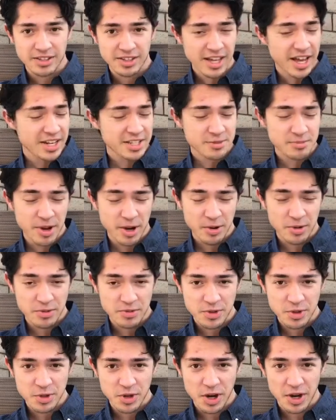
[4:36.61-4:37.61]
that is my
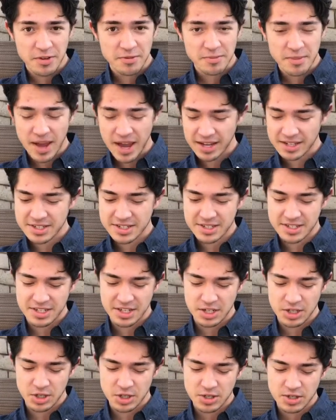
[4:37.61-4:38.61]
review of Max
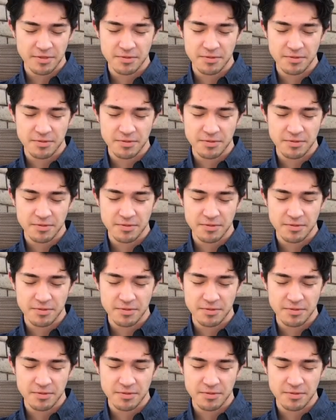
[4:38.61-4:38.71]
Steel.